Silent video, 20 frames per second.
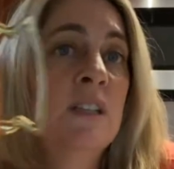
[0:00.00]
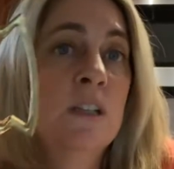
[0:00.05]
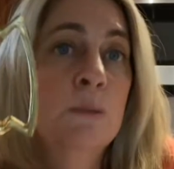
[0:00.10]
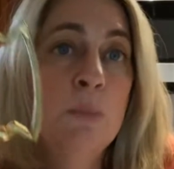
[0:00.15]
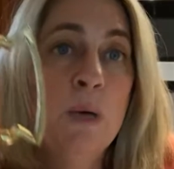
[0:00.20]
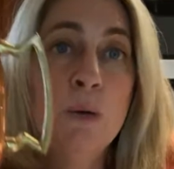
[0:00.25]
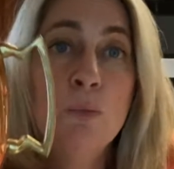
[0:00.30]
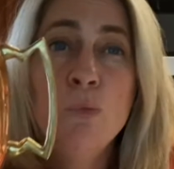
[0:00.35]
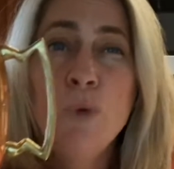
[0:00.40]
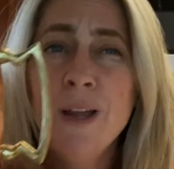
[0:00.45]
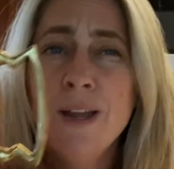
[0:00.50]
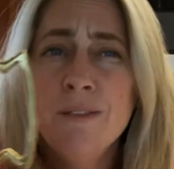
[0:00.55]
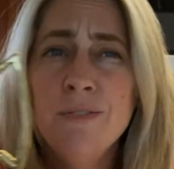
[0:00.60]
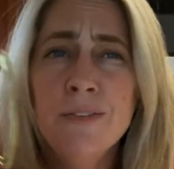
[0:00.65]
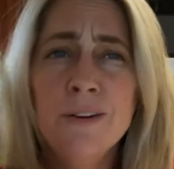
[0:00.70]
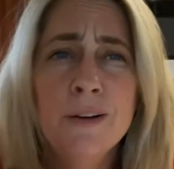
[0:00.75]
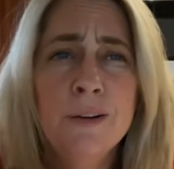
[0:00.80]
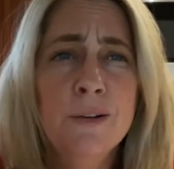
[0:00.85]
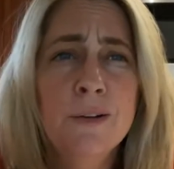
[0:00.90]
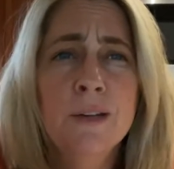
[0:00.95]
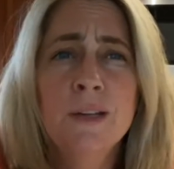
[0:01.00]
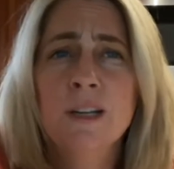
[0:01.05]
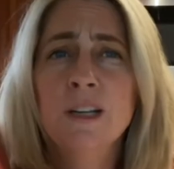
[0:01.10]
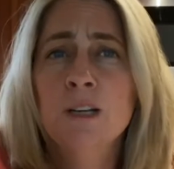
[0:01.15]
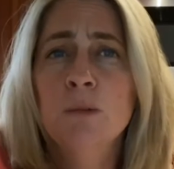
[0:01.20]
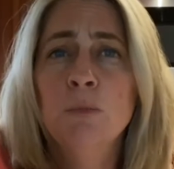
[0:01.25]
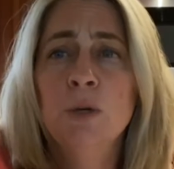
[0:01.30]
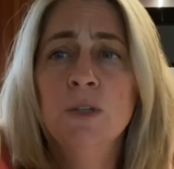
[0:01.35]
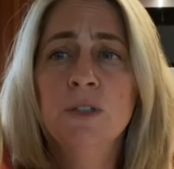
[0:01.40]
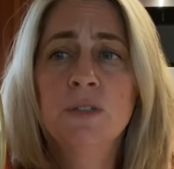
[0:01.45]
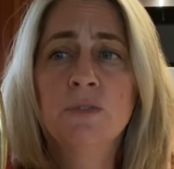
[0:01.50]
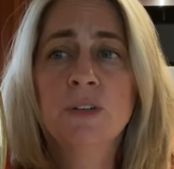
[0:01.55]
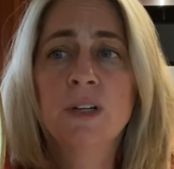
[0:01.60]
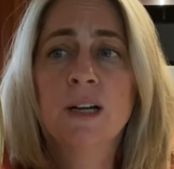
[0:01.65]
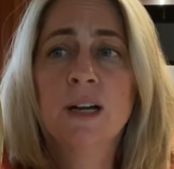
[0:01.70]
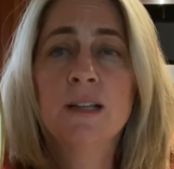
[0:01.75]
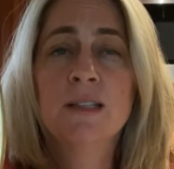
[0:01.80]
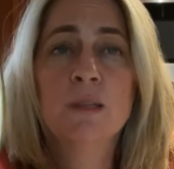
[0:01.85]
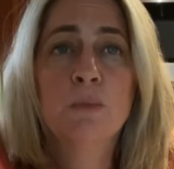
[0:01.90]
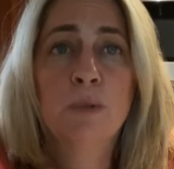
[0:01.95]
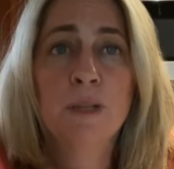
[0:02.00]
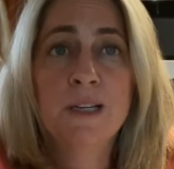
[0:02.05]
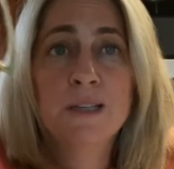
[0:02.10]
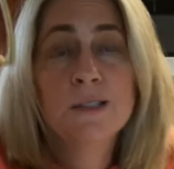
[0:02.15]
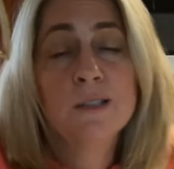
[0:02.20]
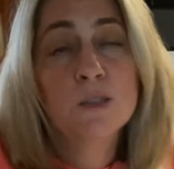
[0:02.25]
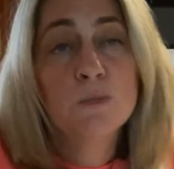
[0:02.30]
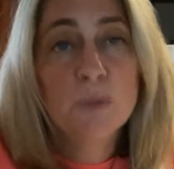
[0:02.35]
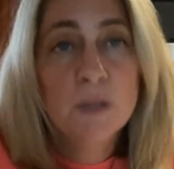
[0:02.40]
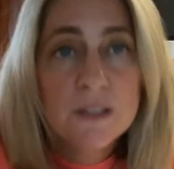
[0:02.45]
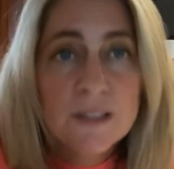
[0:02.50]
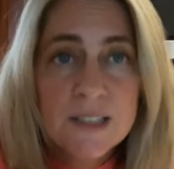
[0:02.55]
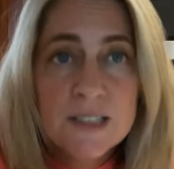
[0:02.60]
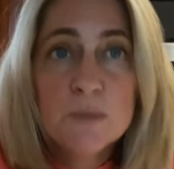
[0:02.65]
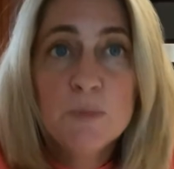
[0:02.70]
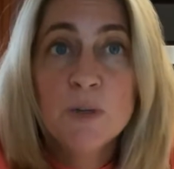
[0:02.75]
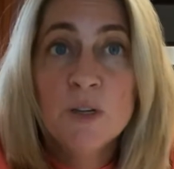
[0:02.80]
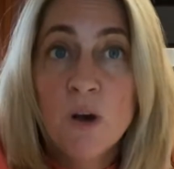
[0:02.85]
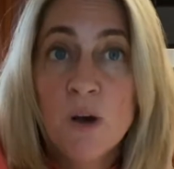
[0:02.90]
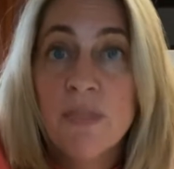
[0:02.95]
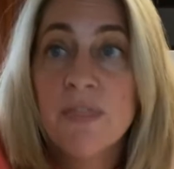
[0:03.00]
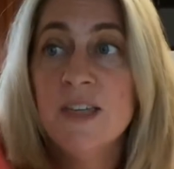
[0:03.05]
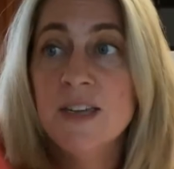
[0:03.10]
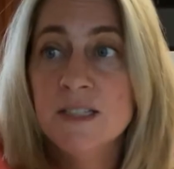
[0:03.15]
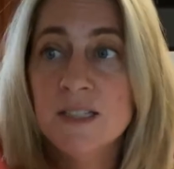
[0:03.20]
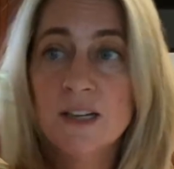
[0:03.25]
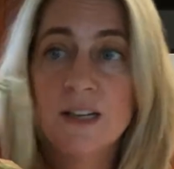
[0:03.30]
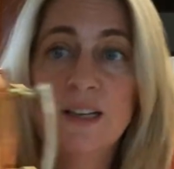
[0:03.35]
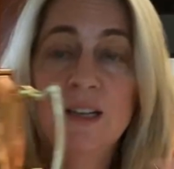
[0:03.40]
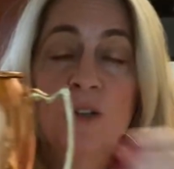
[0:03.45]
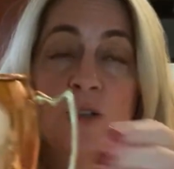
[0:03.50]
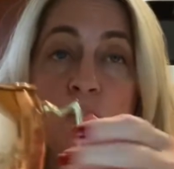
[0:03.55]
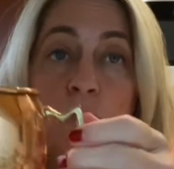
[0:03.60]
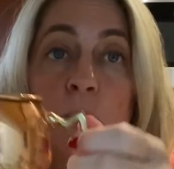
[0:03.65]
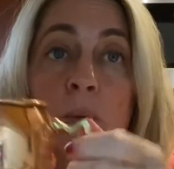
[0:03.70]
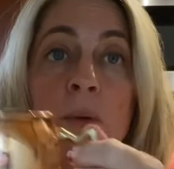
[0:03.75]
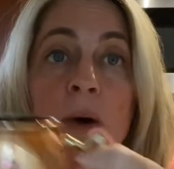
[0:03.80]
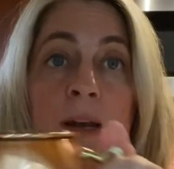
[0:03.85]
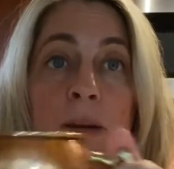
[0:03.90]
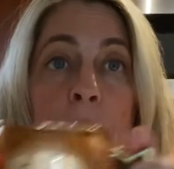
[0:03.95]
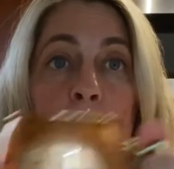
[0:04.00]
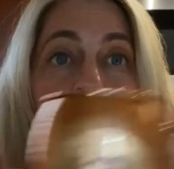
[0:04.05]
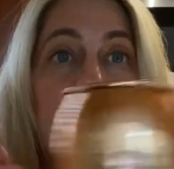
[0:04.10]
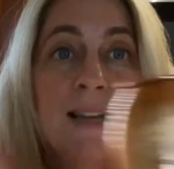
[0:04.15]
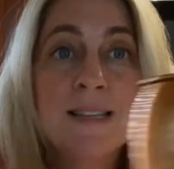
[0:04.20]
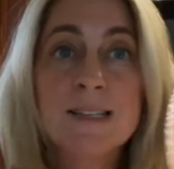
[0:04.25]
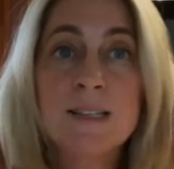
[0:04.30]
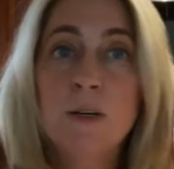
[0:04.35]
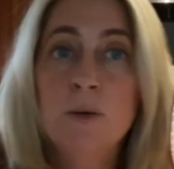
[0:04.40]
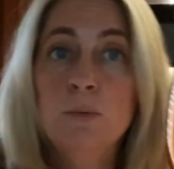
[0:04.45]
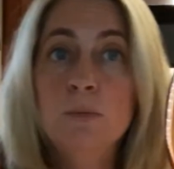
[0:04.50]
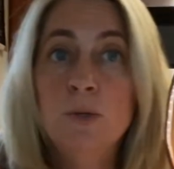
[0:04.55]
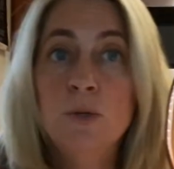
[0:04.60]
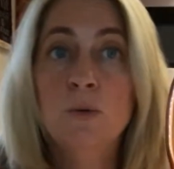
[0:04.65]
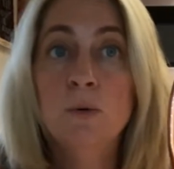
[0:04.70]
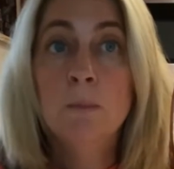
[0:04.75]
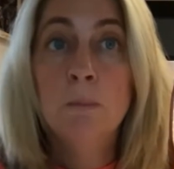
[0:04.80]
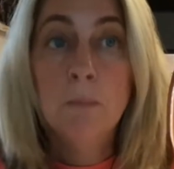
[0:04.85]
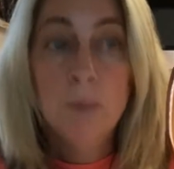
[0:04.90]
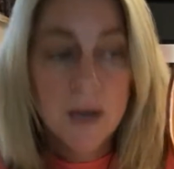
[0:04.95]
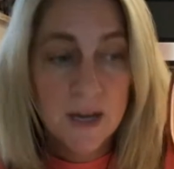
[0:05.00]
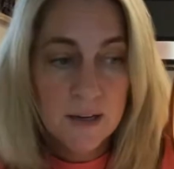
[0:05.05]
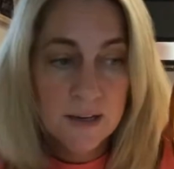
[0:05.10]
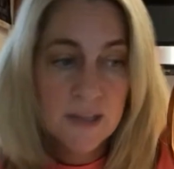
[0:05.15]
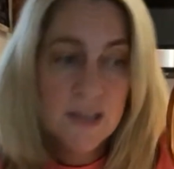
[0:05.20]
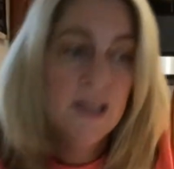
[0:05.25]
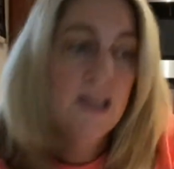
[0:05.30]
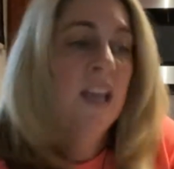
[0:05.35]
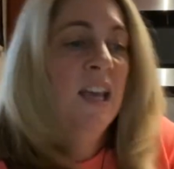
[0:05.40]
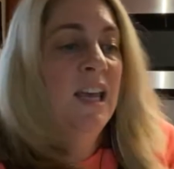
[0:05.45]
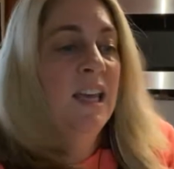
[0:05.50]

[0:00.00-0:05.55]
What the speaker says: them on Wayfair. You can get them all different kinds of places, but let's be authentic here. So we want a Moscow Mule mug.